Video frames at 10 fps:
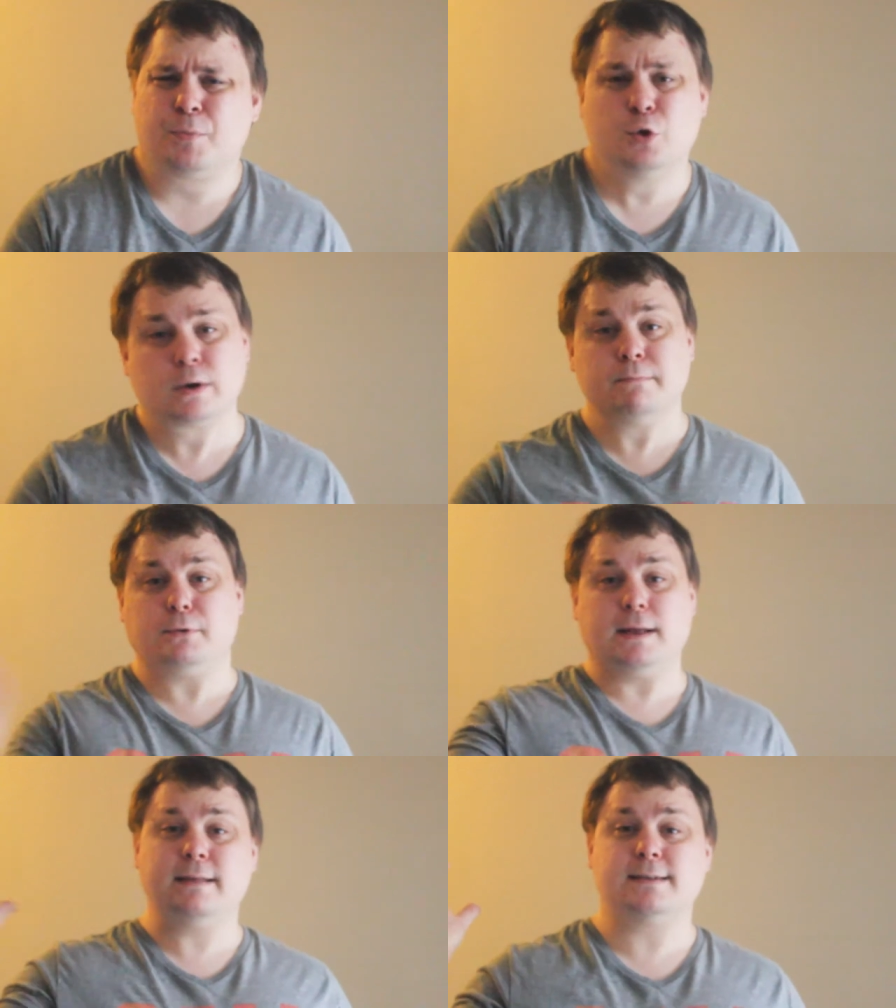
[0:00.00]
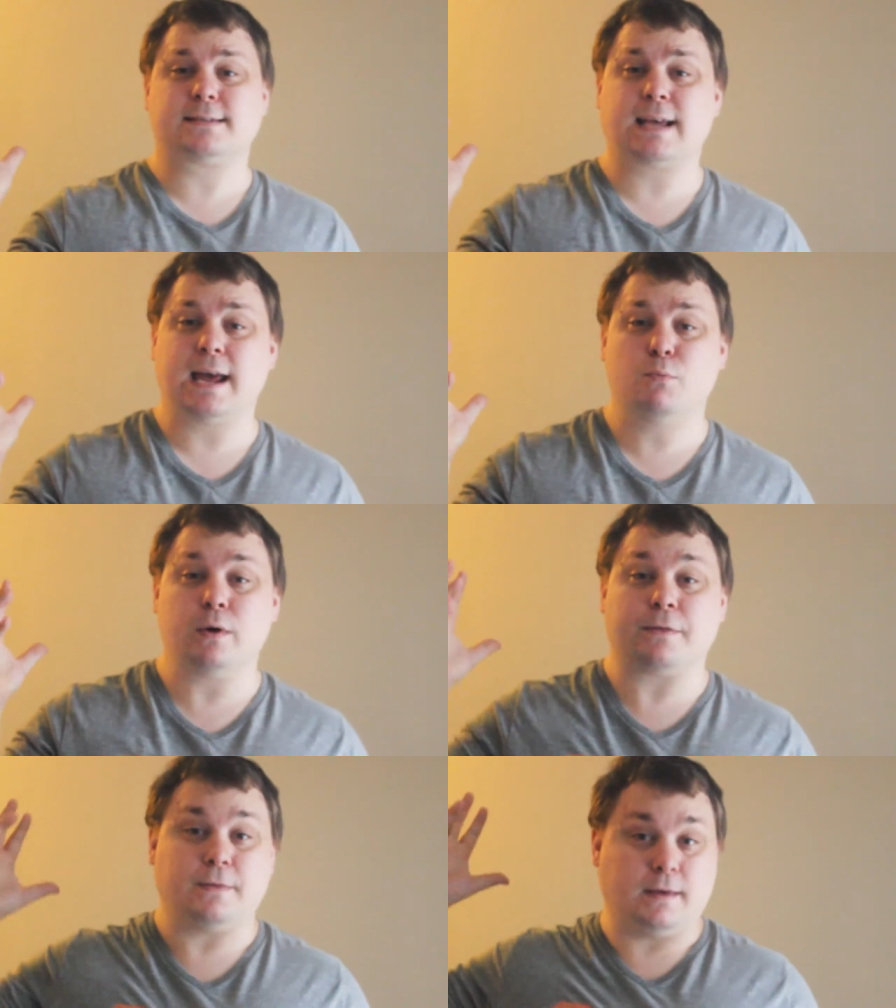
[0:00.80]
You can play this game
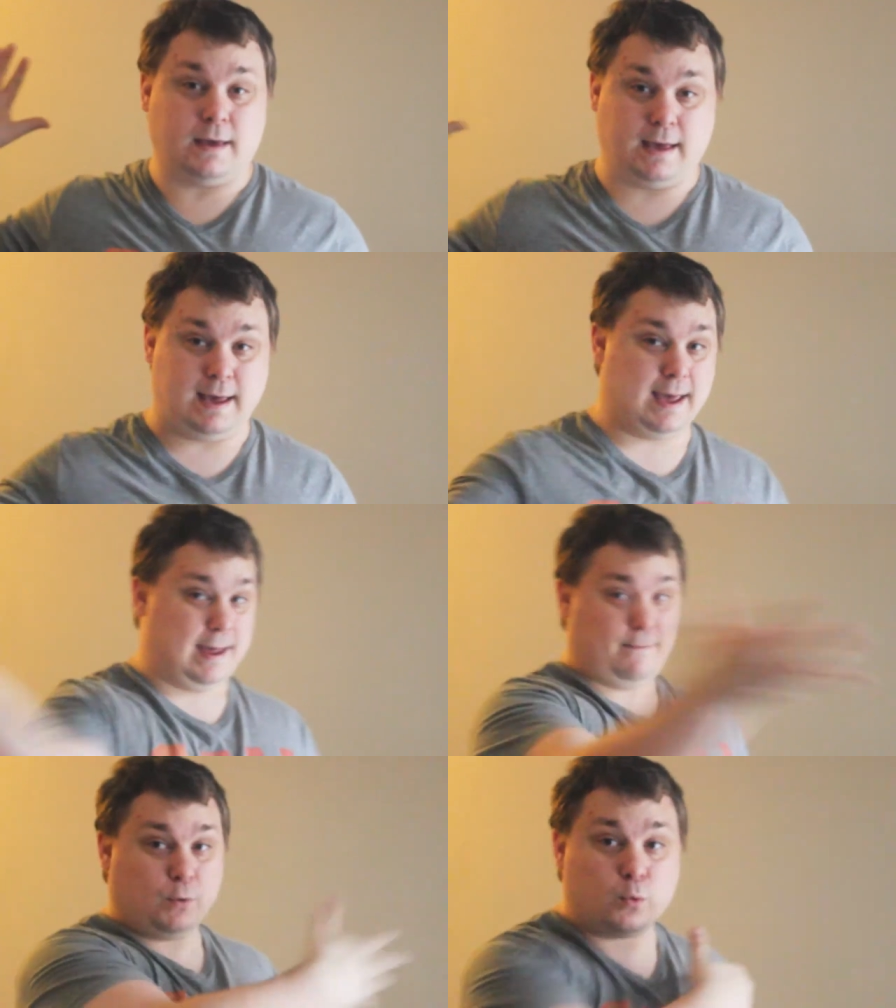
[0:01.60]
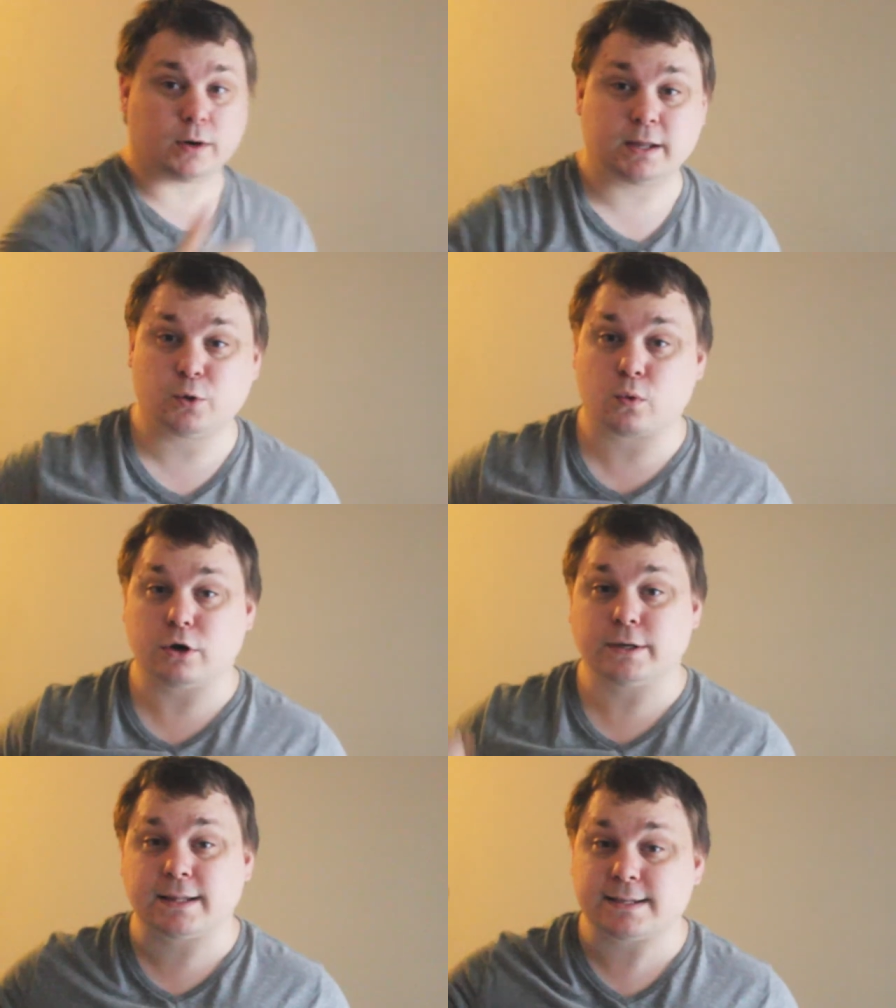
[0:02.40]
with everyone in the
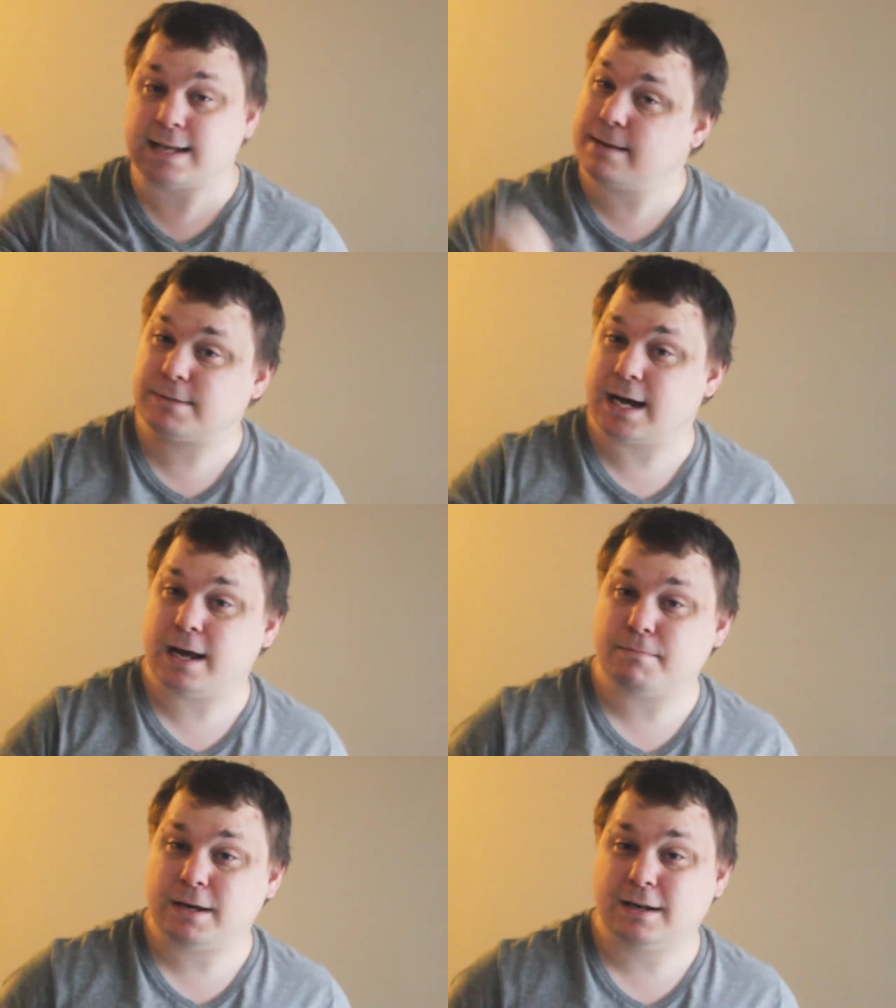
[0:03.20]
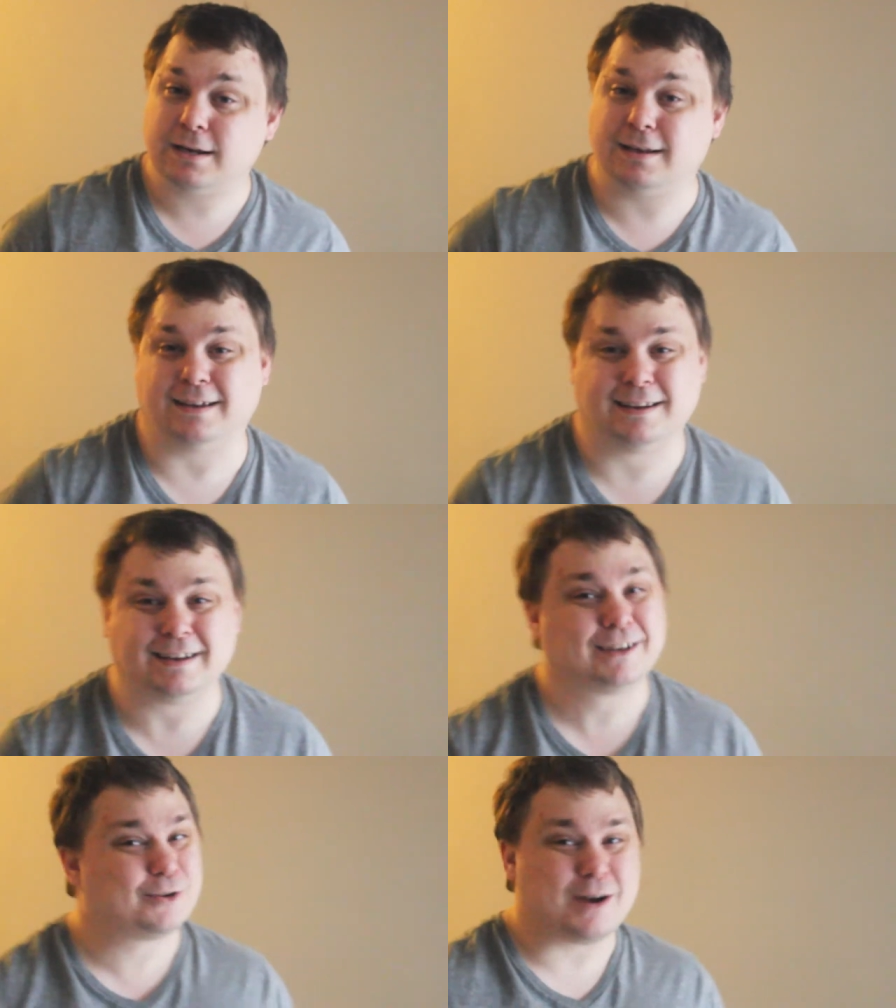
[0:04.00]
world at the same time?
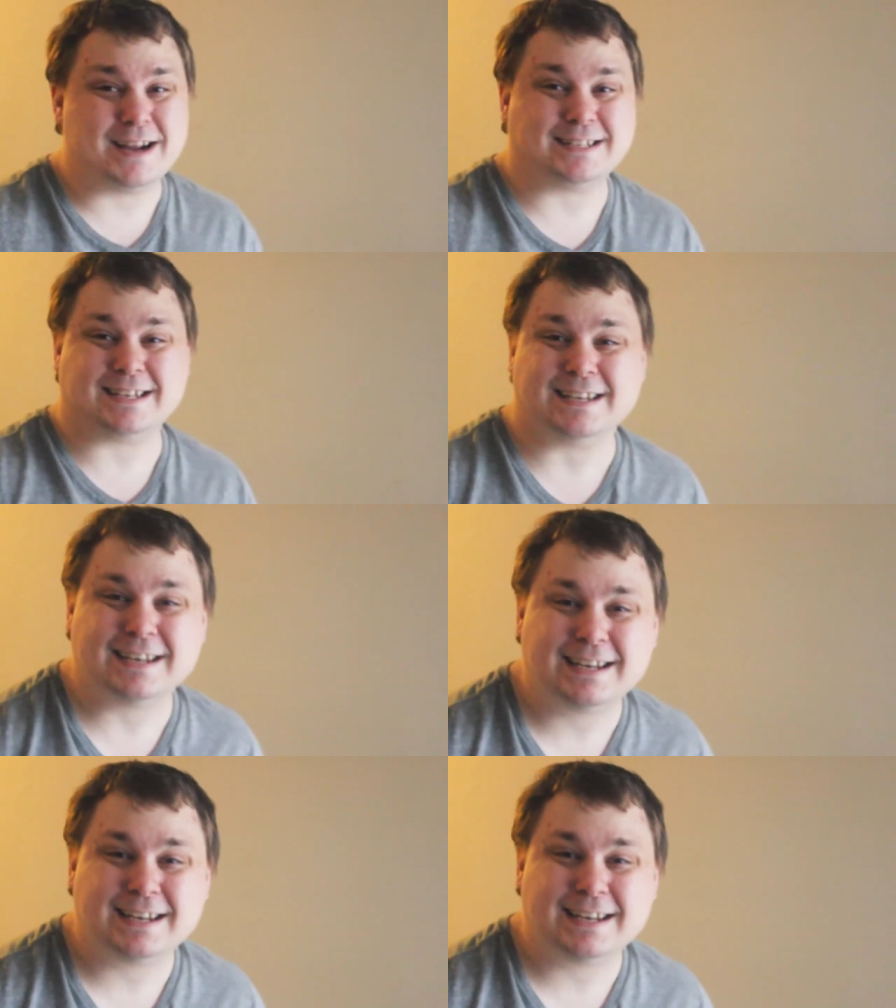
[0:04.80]
Crazy.